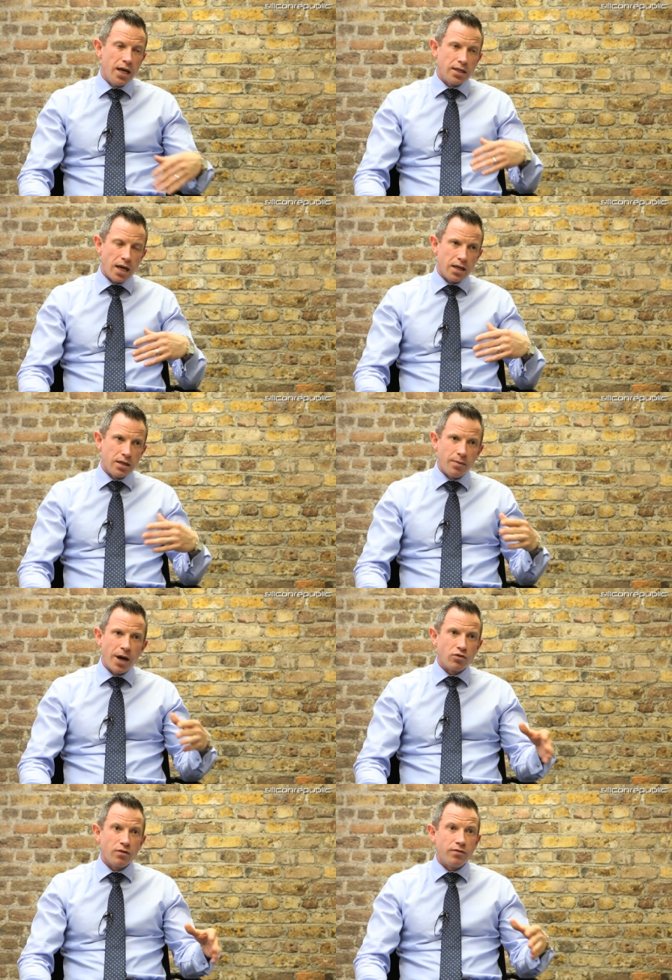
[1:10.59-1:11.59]
The, the
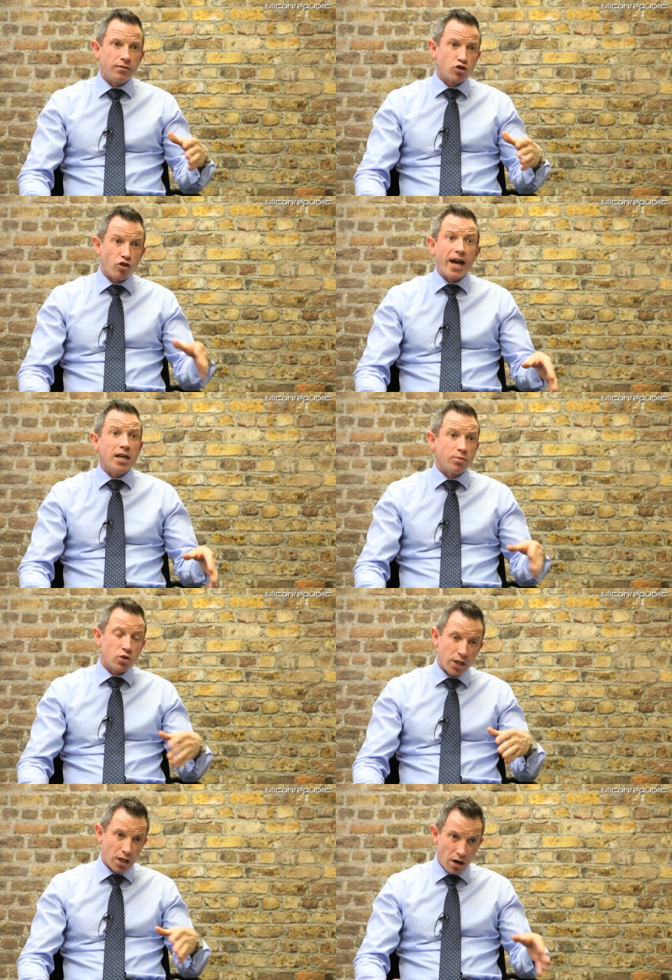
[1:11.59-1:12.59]
amount of trade
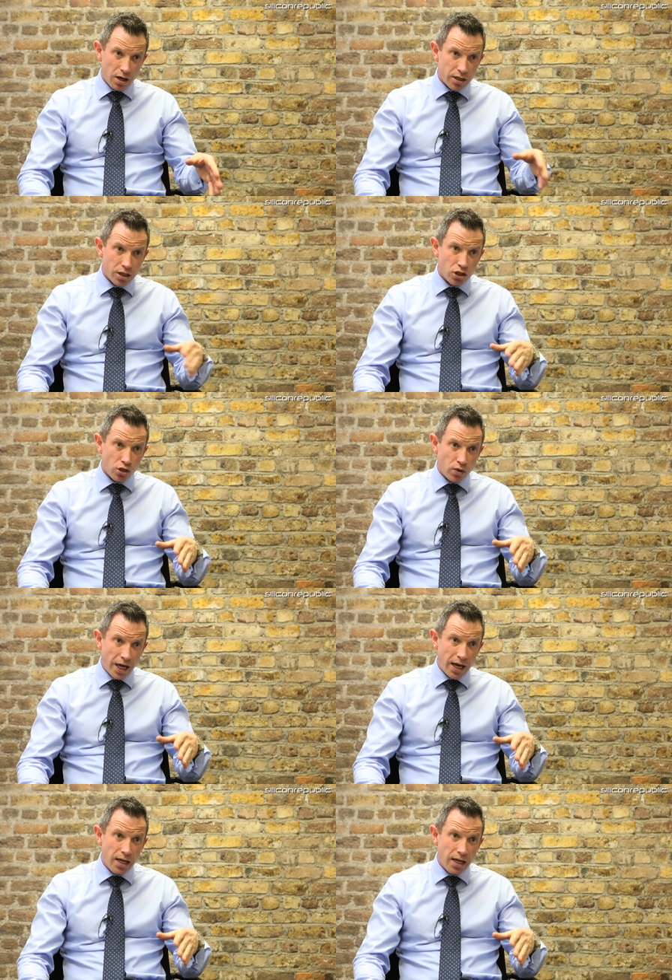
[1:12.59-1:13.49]
between Ireland and the UK,